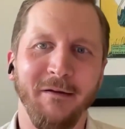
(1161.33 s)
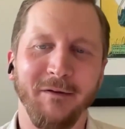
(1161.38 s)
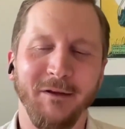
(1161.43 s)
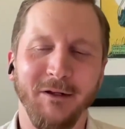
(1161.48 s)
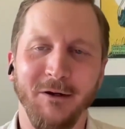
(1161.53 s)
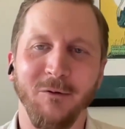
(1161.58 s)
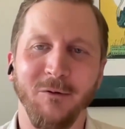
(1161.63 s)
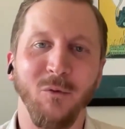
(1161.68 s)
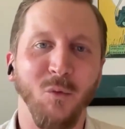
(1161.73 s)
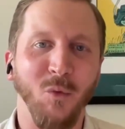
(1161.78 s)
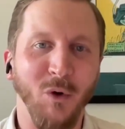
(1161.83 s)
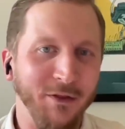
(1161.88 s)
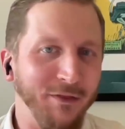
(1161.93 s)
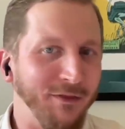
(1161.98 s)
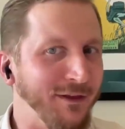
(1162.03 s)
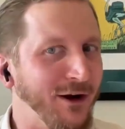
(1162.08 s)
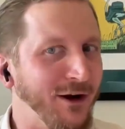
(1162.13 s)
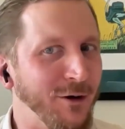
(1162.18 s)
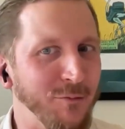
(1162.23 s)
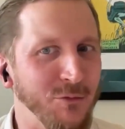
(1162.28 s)

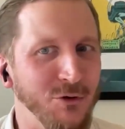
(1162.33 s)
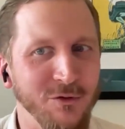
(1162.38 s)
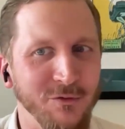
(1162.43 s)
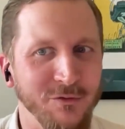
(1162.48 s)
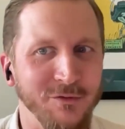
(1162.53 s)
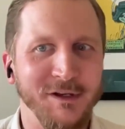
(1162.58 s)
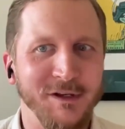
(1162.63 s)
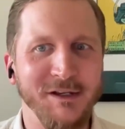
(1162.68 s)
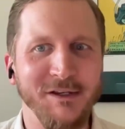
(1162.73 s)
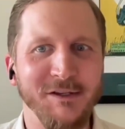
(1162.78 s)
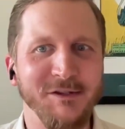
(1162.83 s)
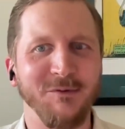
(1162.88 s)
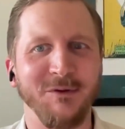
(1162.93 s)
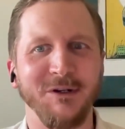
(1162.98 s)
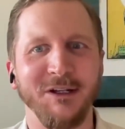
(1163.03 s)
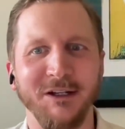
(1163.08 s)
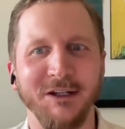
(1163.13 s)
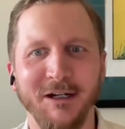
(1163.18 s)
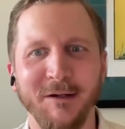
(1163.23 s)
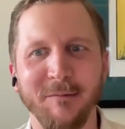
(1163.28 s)
what their move is
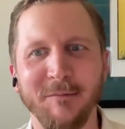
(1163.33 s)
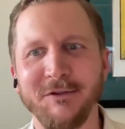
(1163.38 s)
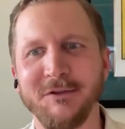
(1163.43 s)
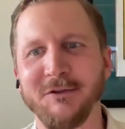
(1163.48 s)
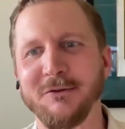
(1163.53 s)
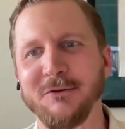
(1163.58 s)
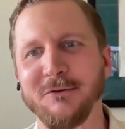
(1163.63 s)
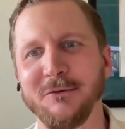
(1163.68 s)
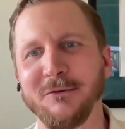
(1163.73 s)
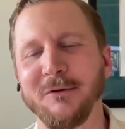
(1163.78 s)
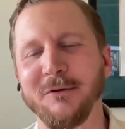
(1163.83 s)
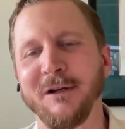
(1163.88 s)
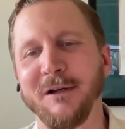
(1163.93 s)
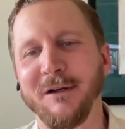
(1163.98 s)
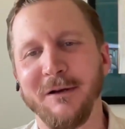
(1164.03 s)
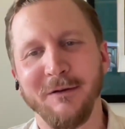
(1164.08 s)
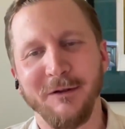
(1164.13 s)
when it comes to,